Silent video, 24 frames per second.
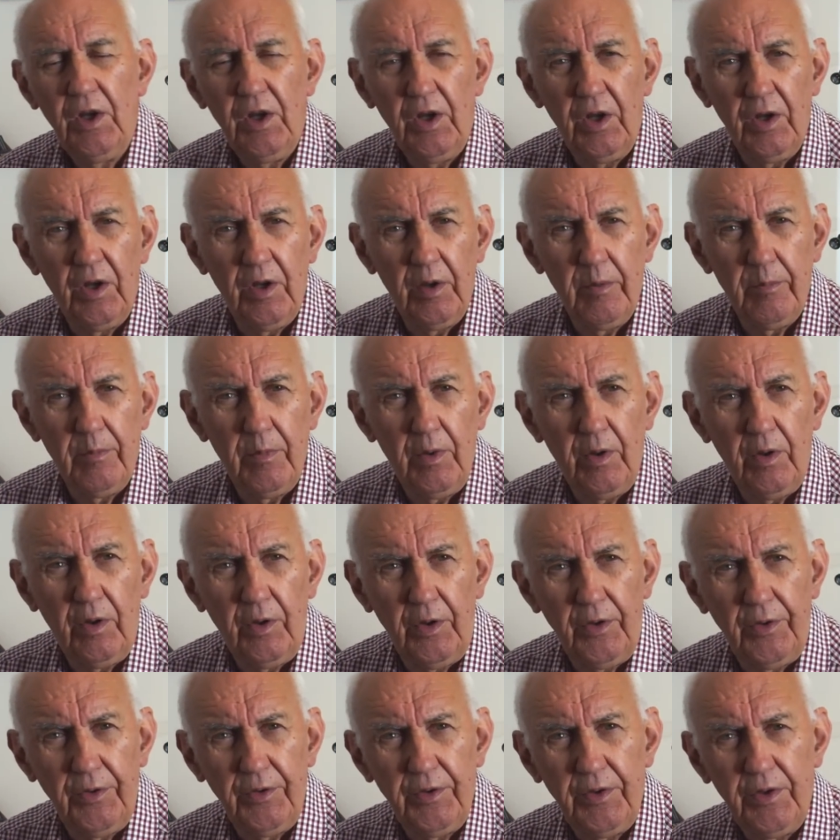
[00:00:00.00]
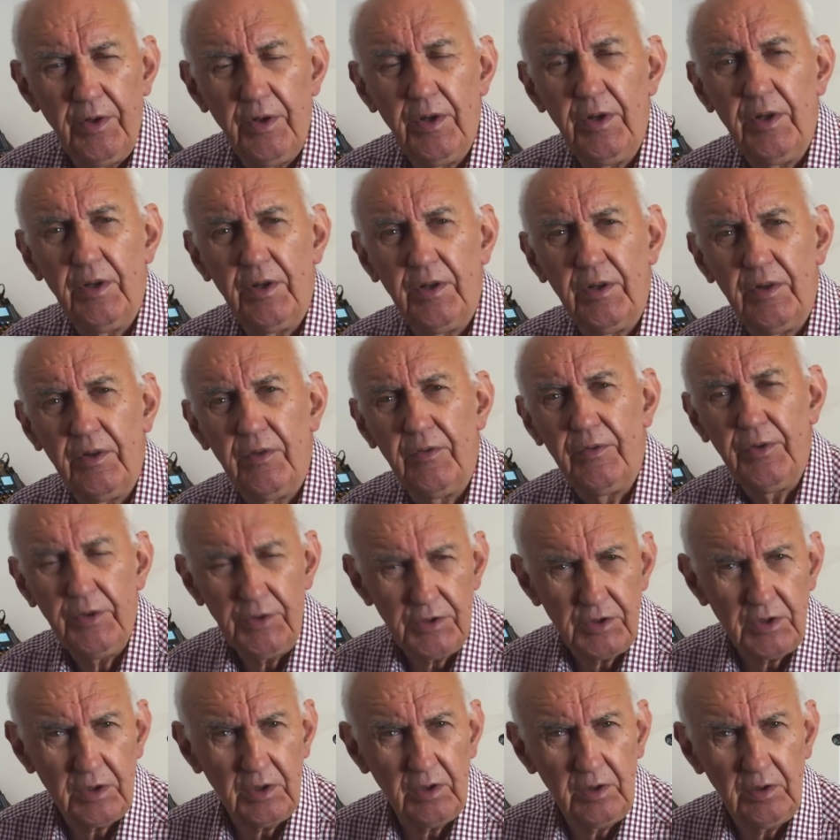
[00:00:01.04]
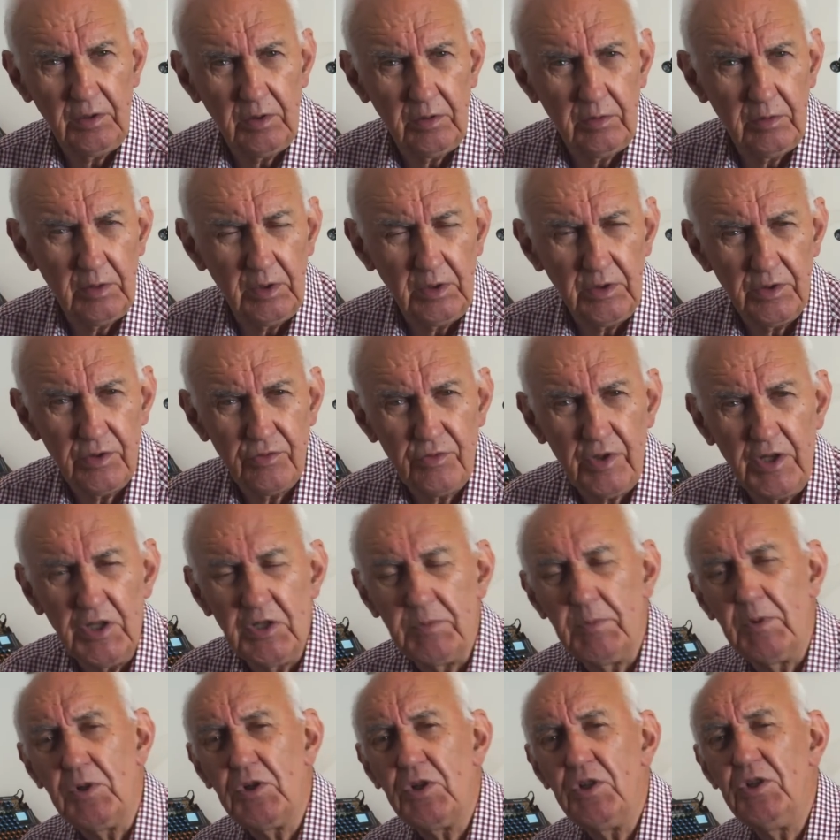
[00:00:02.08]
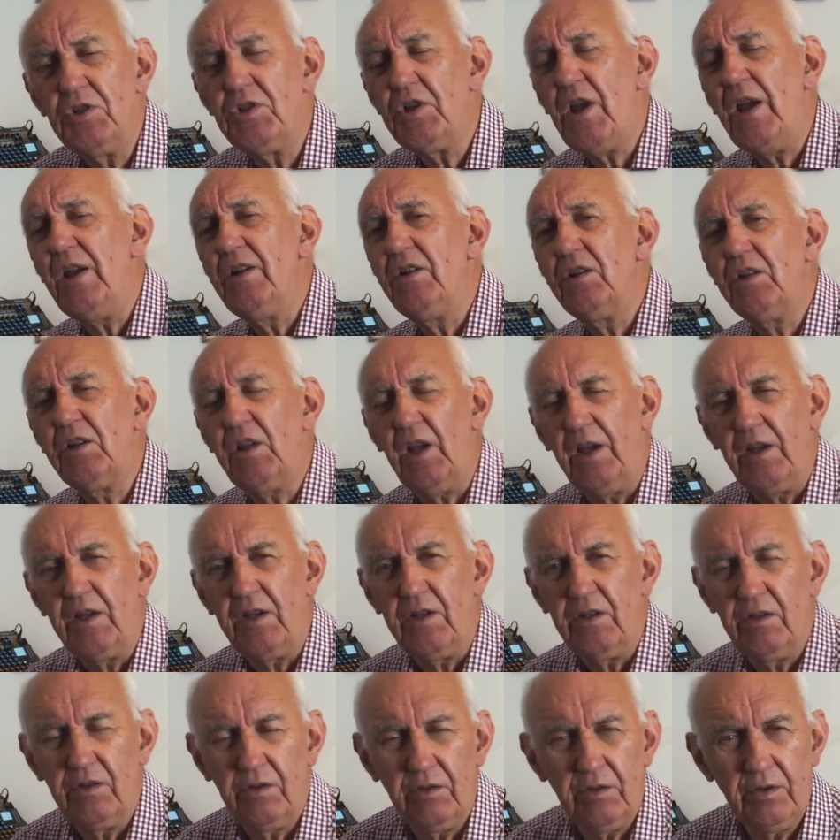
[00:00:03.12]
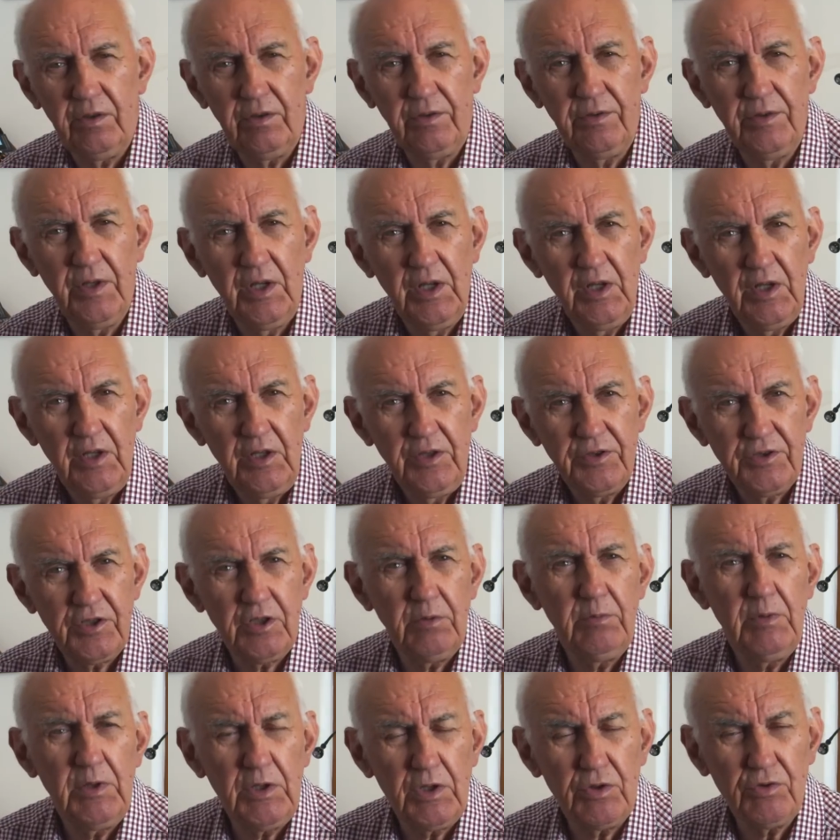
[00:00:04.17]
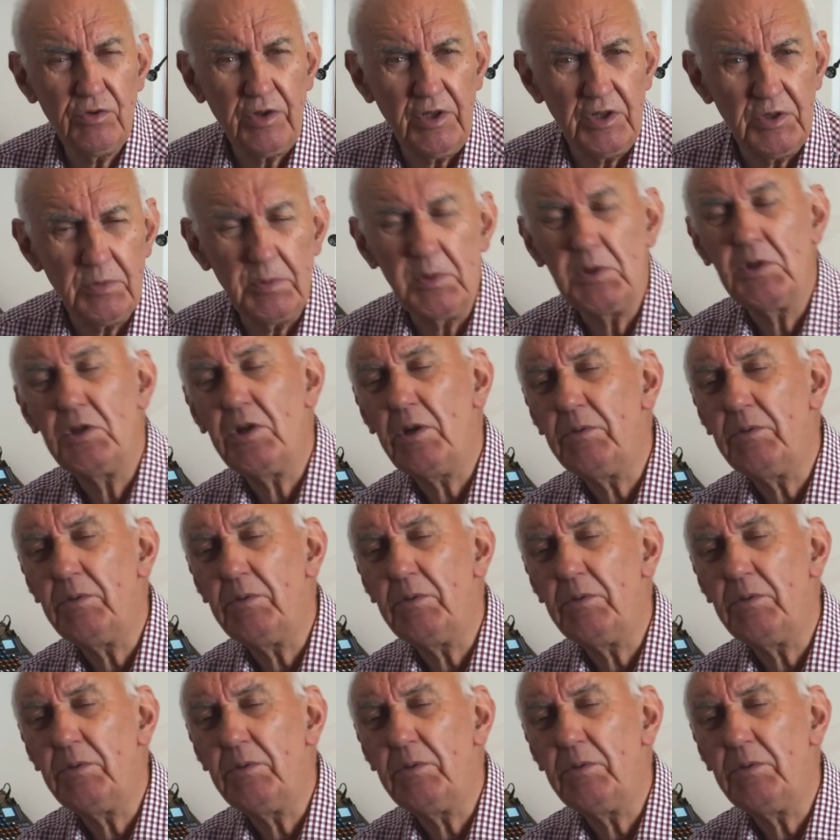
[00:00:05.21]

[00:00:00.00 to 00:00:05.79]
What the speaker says: on vertical transmissions and a gain on 2 meter transmission.